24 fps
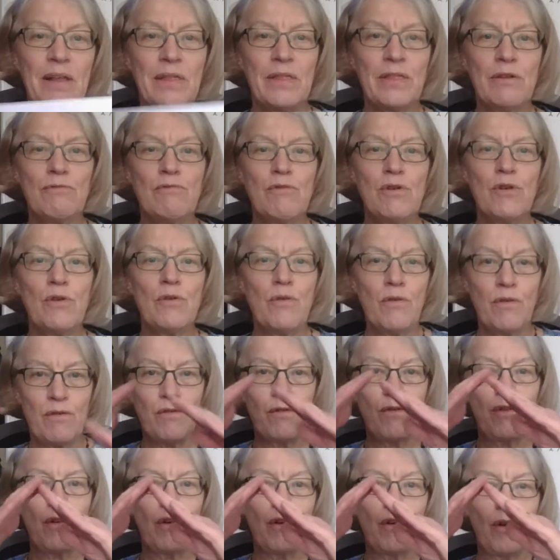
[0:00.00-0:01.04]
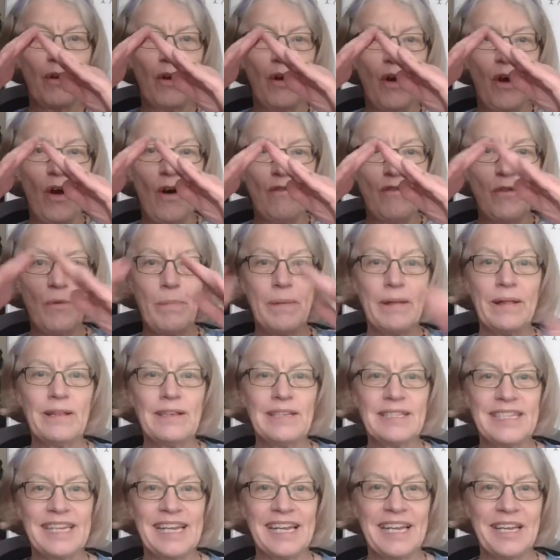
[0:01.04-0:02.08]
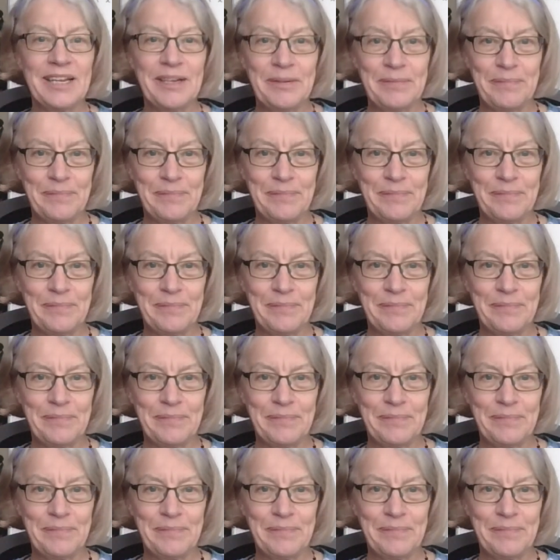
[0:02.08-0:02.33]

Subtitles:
The roof of a building.